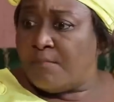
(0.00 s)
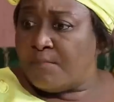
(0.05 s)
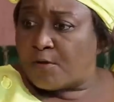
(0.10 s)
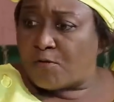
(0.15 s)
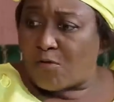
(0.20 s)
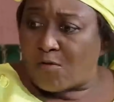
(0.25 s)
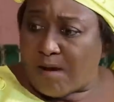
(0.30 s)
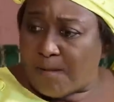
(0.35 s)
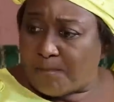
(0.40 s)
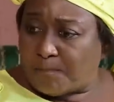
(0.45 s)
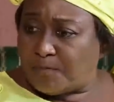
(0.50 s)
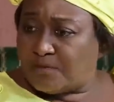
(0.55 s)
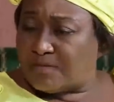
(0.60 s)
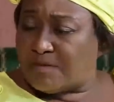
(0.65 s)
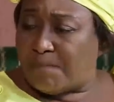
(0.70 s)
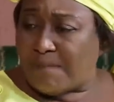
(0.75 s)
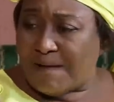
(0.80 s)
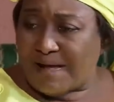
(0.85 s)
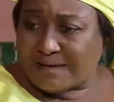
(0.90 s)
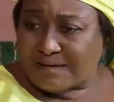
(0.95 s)
We go and
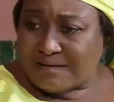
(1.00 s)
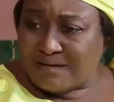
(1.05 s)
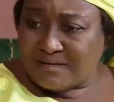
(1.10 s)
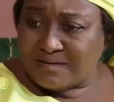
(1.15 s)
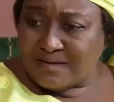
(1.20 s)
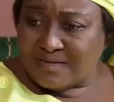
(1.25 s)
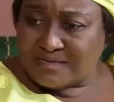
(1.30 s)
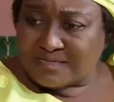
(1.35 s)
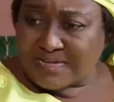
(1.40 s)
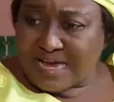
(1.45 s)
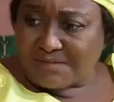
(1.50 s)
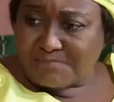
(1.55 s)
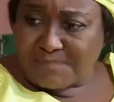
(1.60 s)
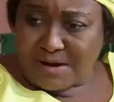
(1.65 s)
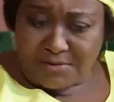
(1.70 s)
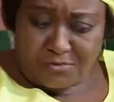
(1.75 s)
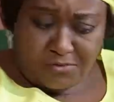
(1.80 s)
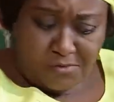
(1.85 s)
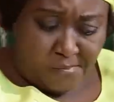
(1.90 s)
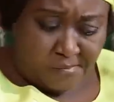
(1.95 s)
put the bag inside
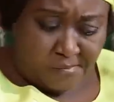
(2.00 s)
my